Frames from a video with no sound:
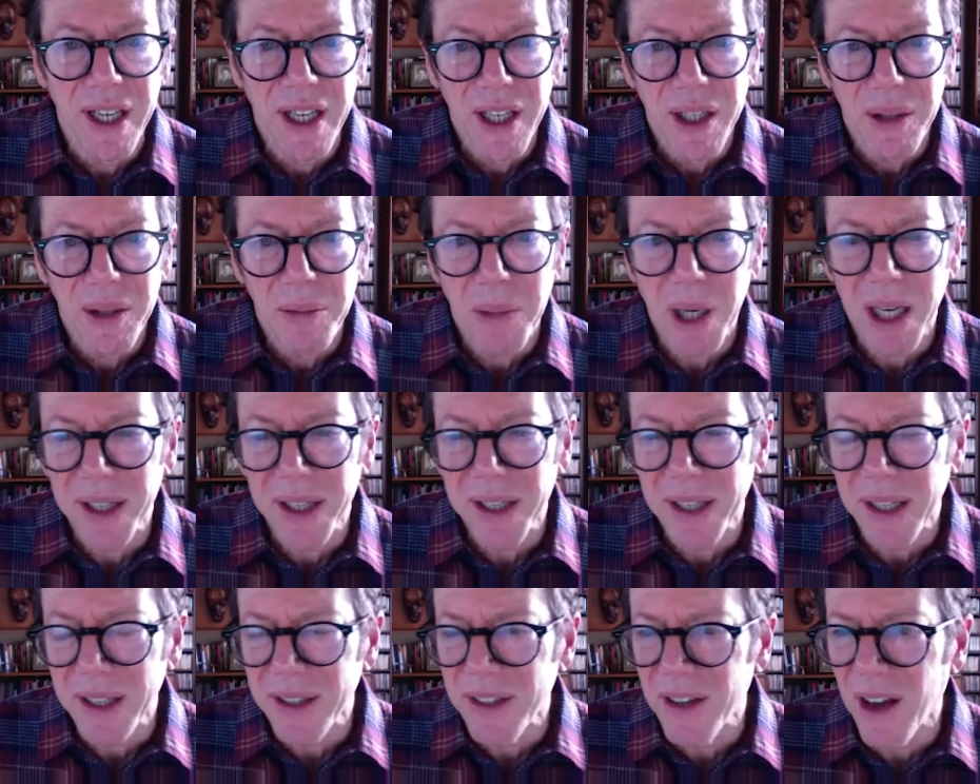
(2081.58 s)

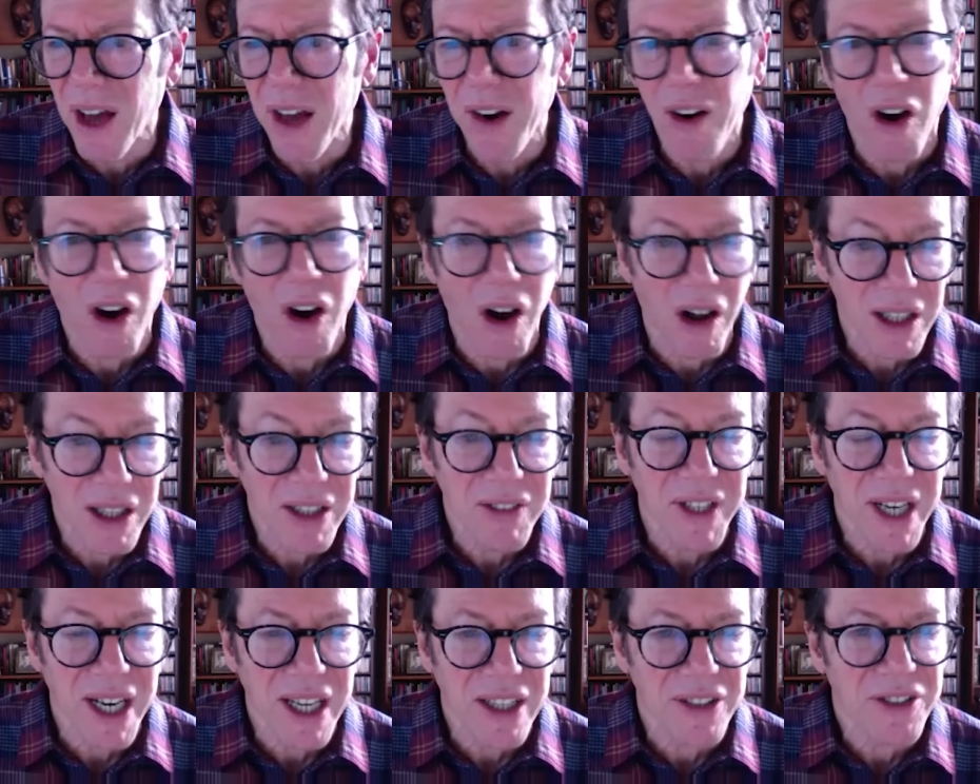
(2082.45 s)
but not all of
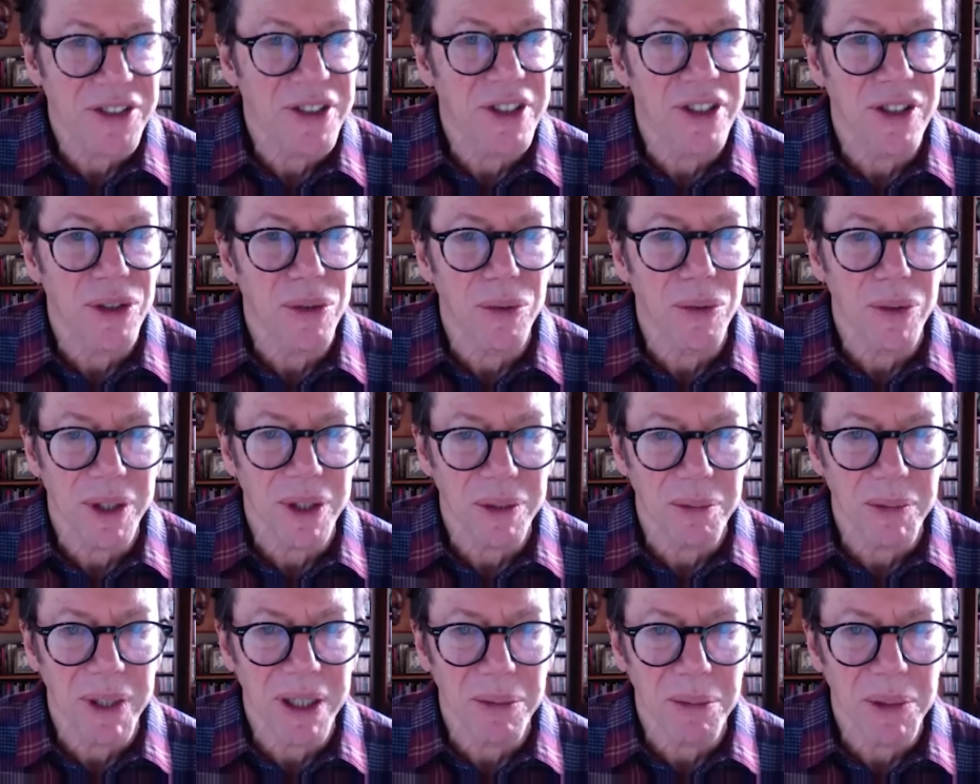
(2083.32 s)
it has to do
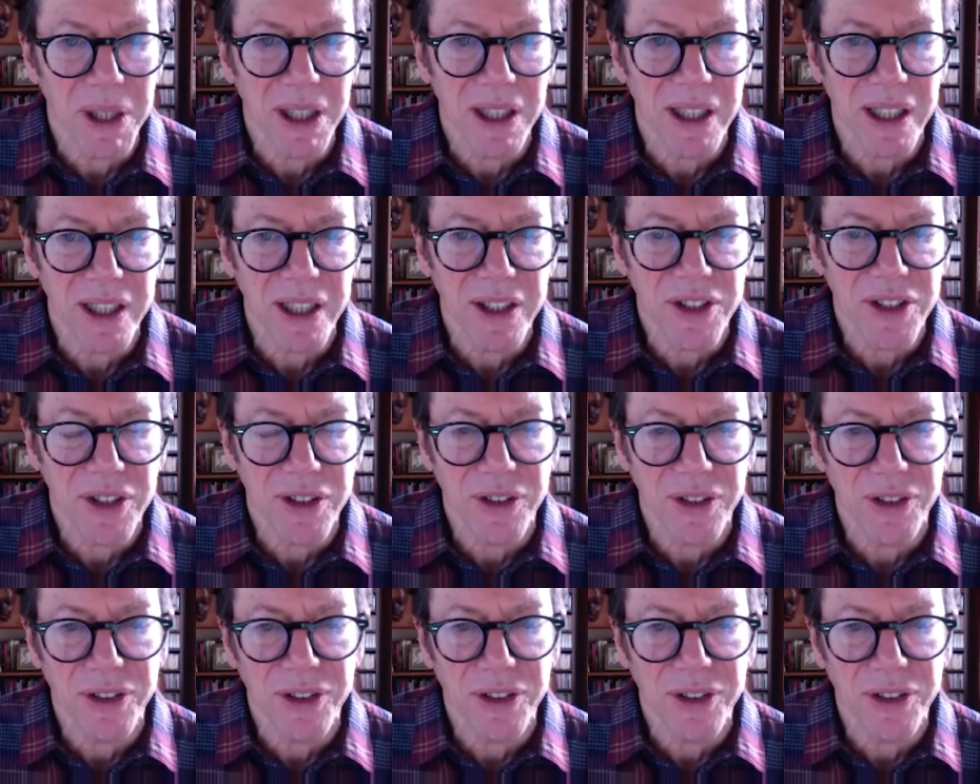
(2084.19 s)
with manipulation.